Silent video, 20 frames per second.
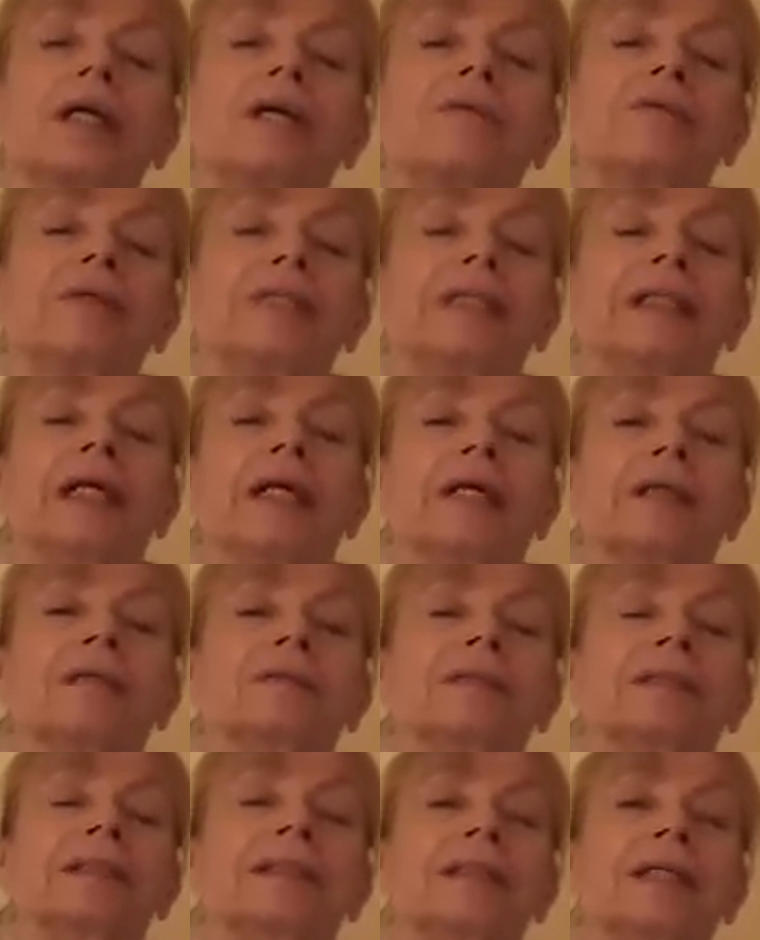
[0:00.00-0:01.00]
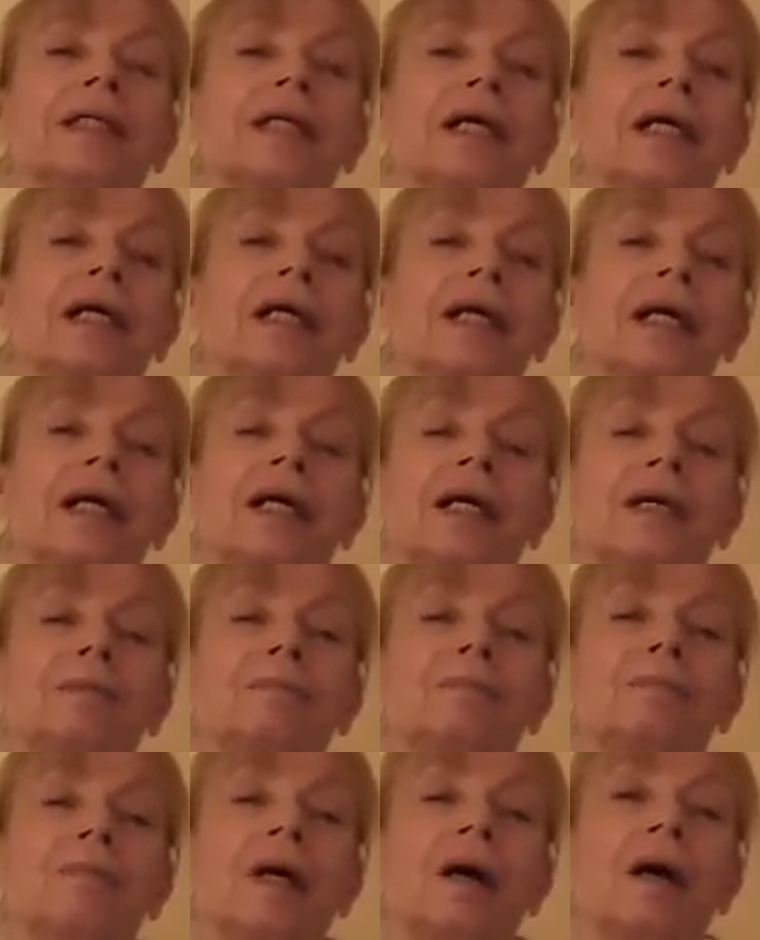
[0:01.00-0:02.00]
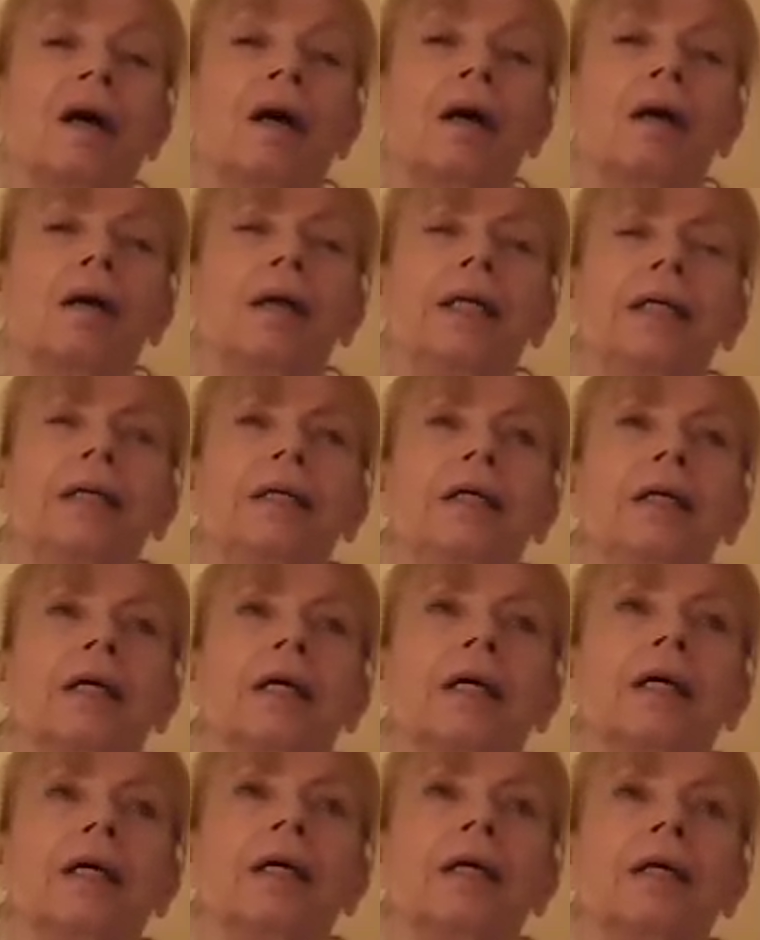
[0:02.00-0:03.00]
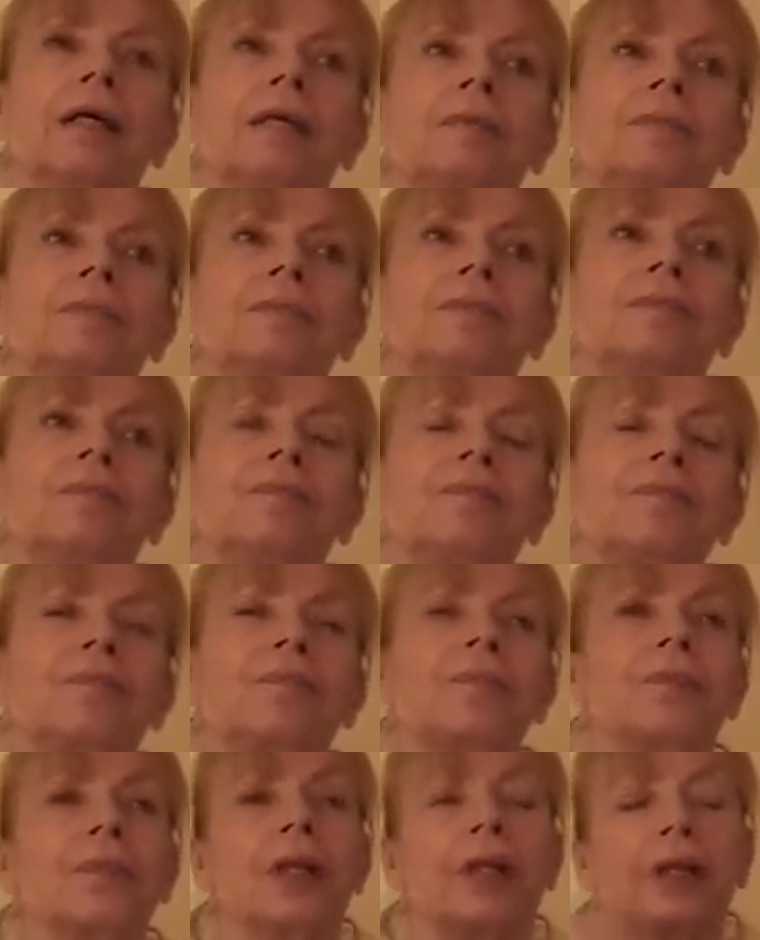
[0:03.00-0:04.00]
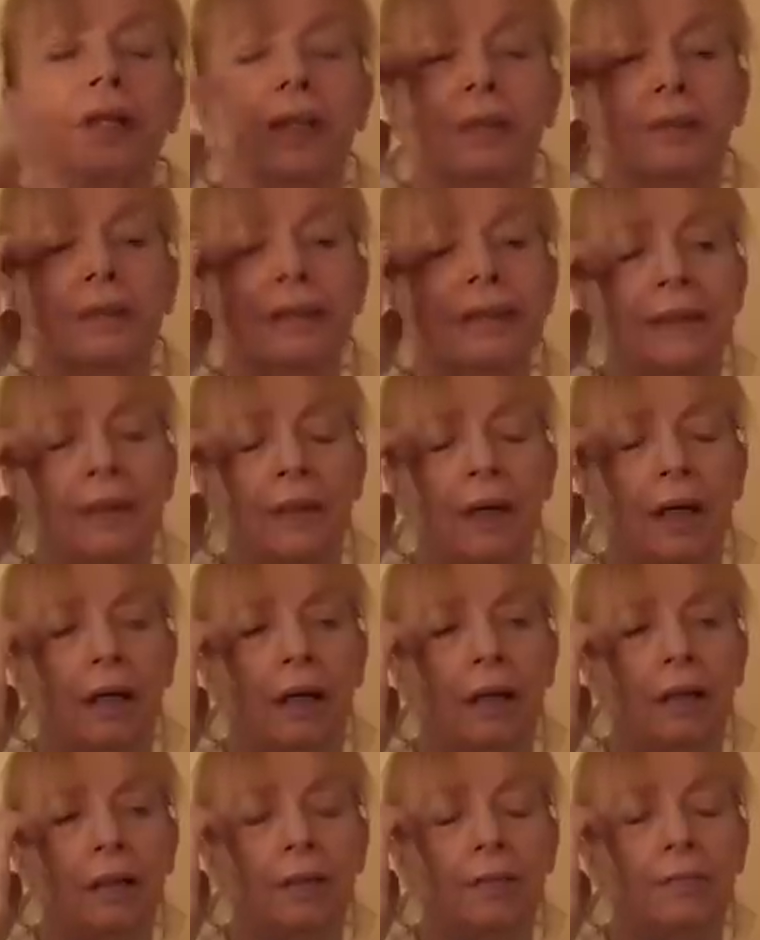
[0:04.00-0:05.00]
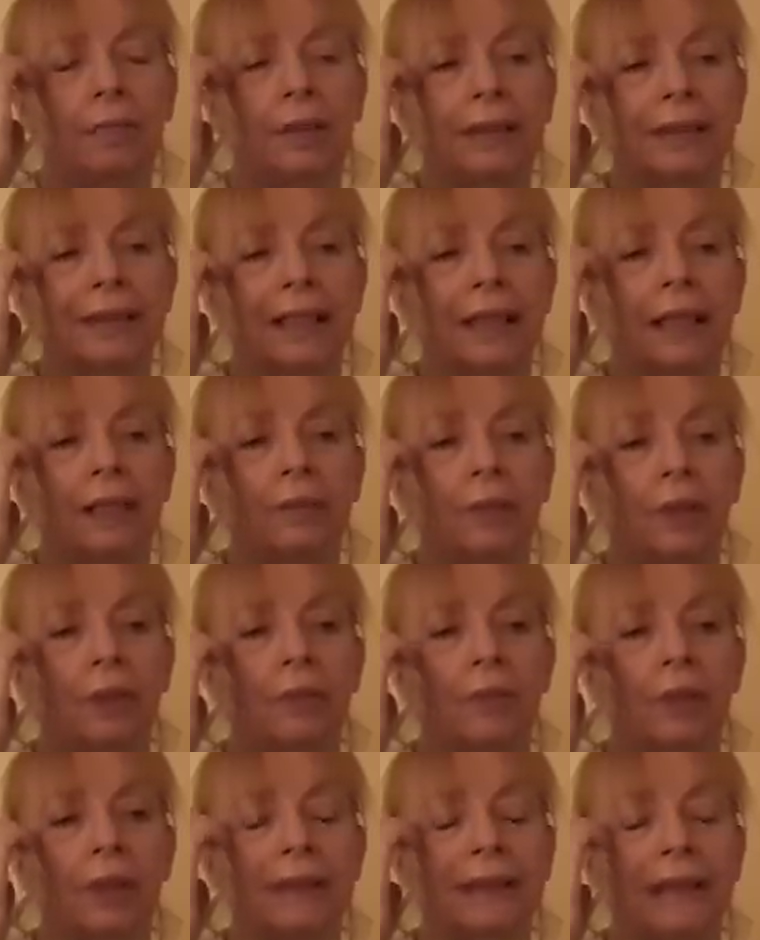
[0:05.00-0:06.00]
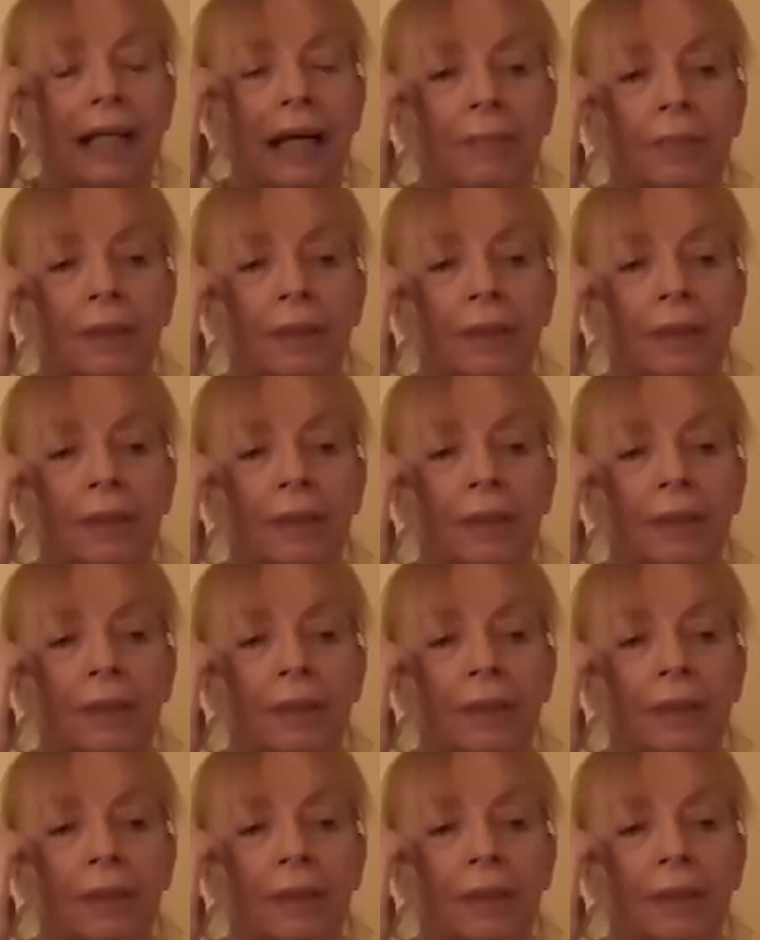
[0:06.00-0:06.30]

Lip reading: videos, I can't remember exactly what it was now,